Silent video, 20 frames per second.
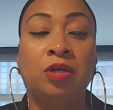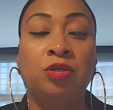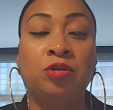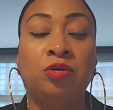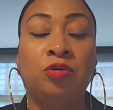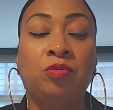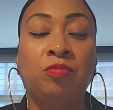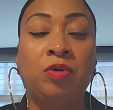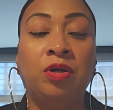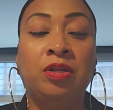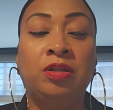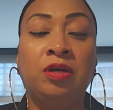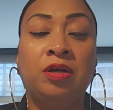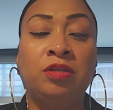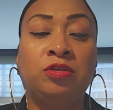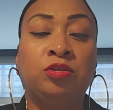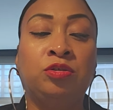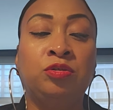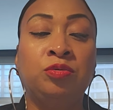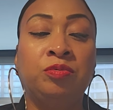You don't want
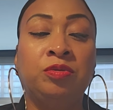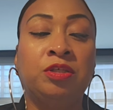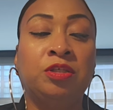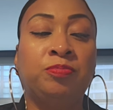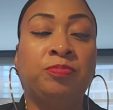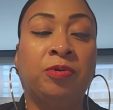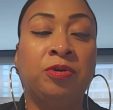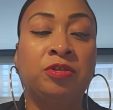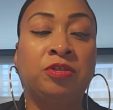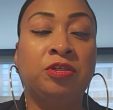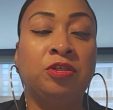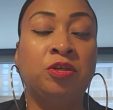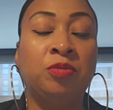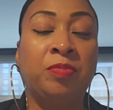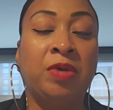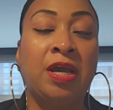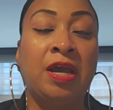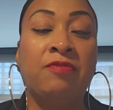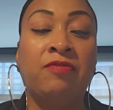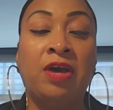nothing to do with this person. You
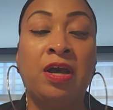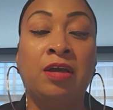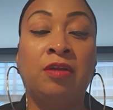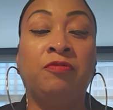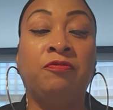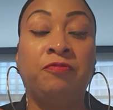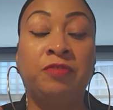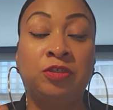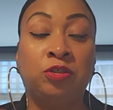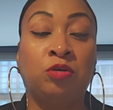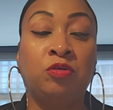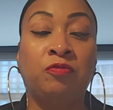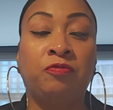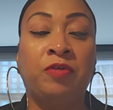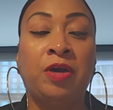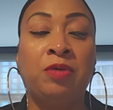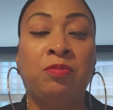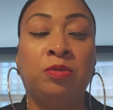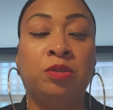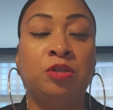may have had a physical
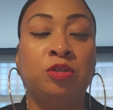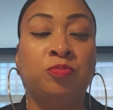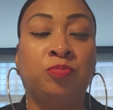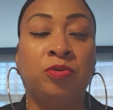fight with this